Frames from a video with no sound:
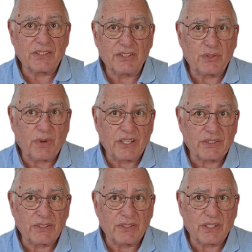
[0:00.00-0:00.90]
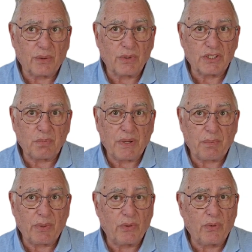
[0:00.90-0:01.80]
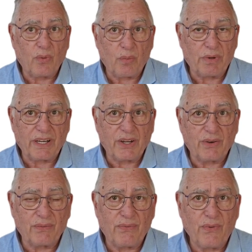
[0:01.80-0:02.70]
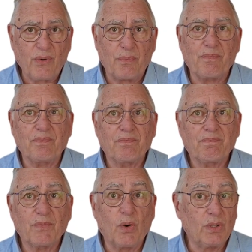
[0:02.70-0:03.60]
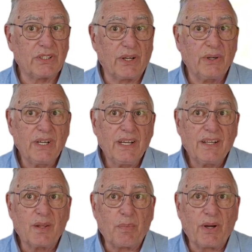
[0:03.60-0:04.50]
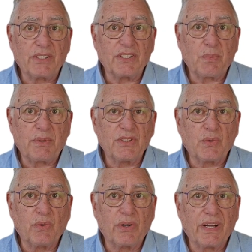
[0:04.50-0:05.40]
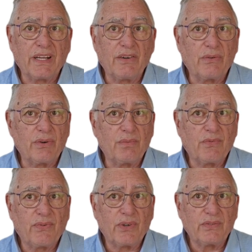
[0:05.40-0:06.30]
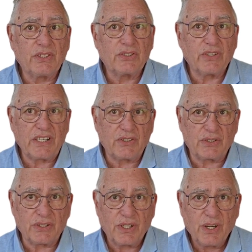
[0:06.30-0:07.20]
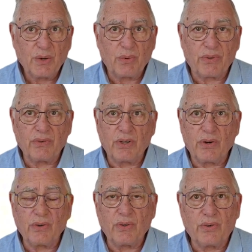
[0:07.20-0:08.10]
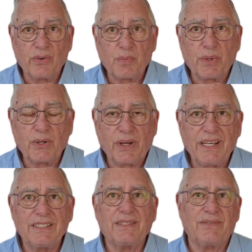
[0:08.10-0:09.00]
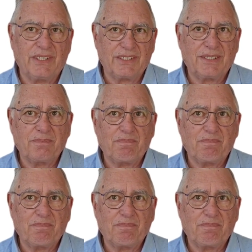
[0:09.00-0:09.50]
situations in which people normally conform. Also, the participants were in a room full of strangers with no group cohesiveness.